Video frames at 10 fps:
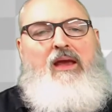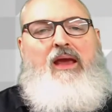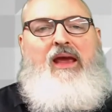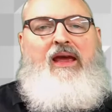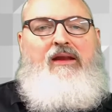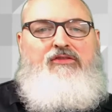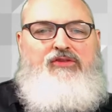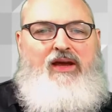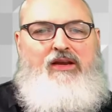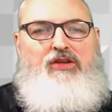and
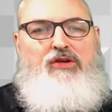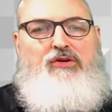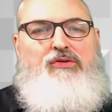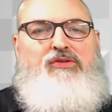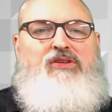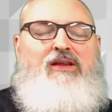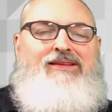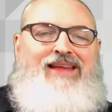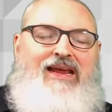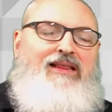try to use
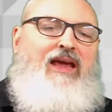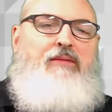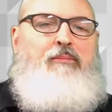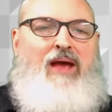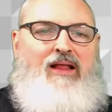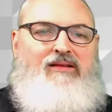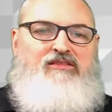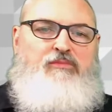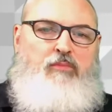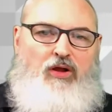daylight
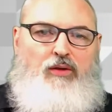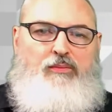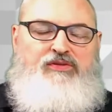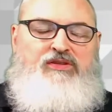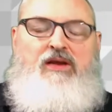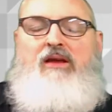balanced bulbs.